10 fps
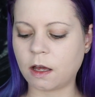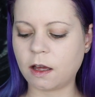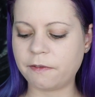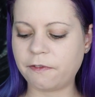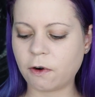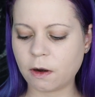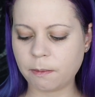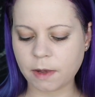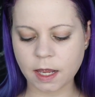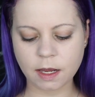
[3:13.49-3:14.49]
Uh, for
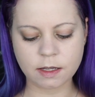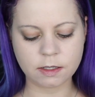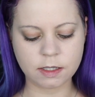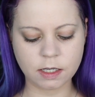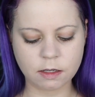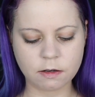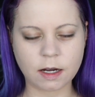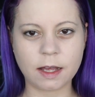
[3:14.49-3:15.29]
my concealer,